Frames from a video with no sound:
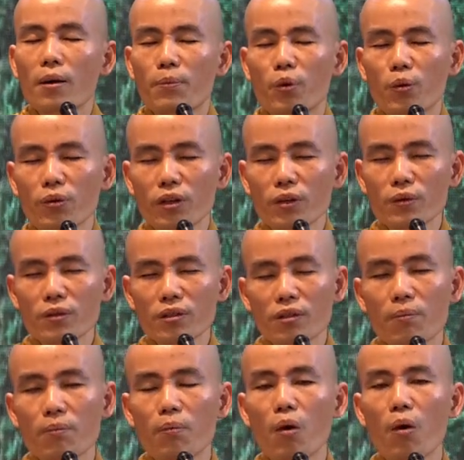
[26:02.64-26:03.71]
produce
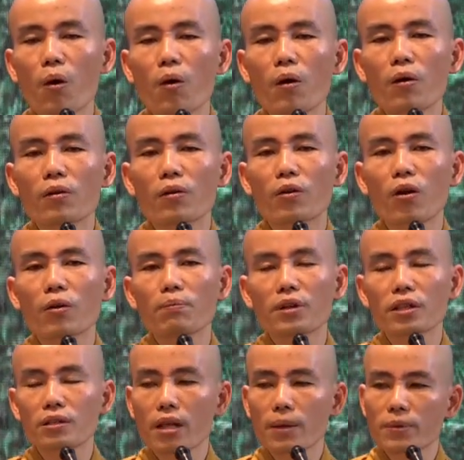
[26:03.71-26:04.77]
more wrong
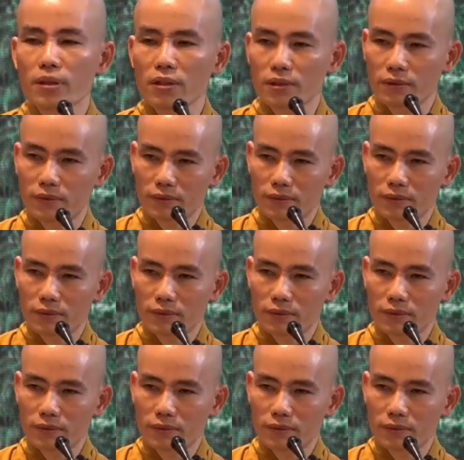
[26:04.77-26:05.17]
perception.